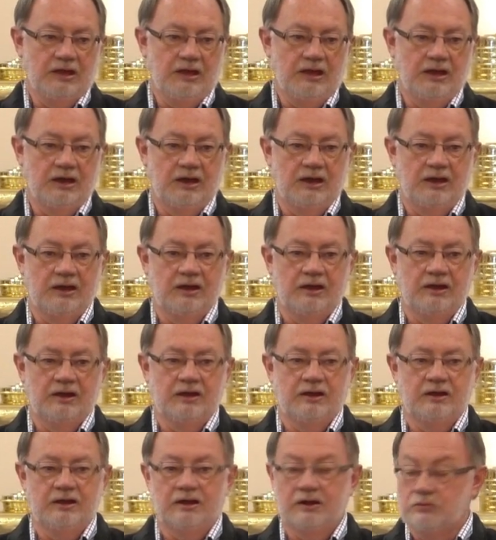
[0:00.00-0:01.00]

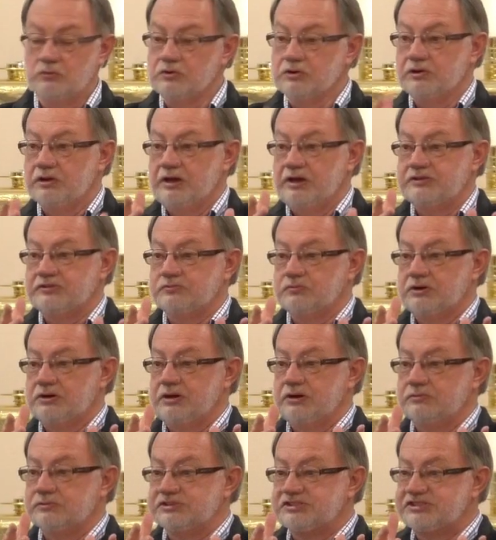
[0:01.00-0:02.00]
And I realized what
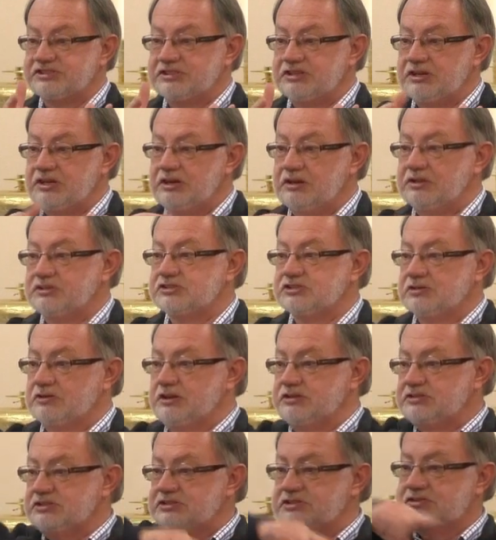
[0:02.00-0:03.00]
I was seeing and so
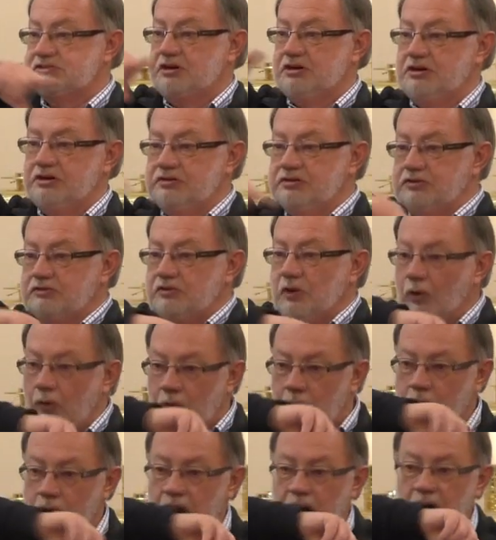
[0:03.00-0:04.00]
I just started this
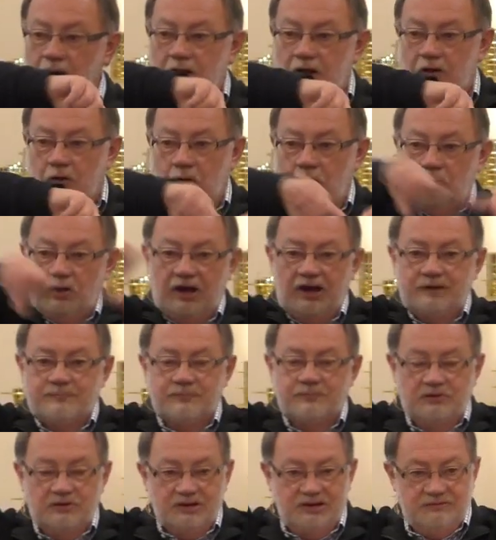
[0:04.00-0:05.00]
whole whole
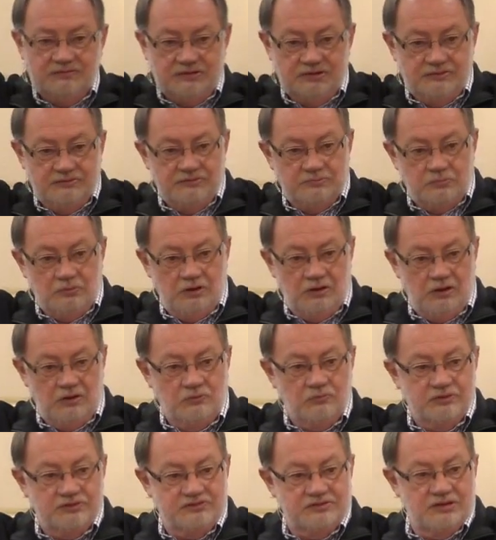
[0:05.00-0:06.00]
upper level of the
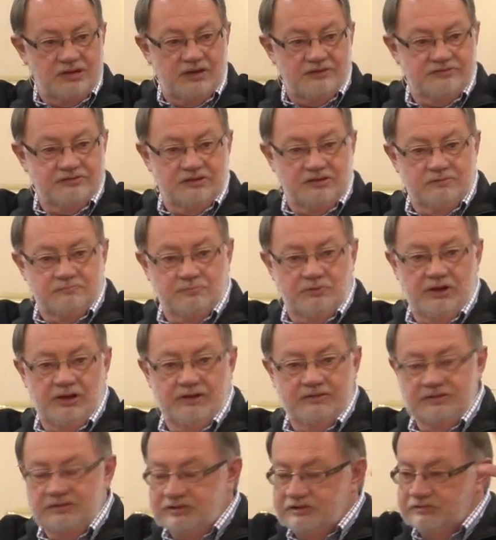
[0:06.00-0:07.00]
mall was nothing
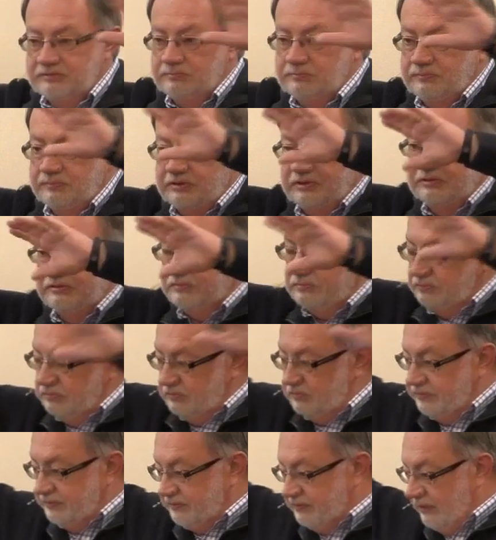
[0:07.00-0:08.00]
but these, these
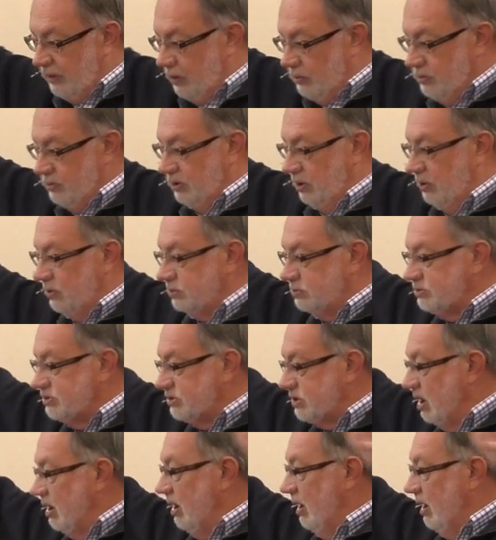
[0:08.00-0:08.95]
photos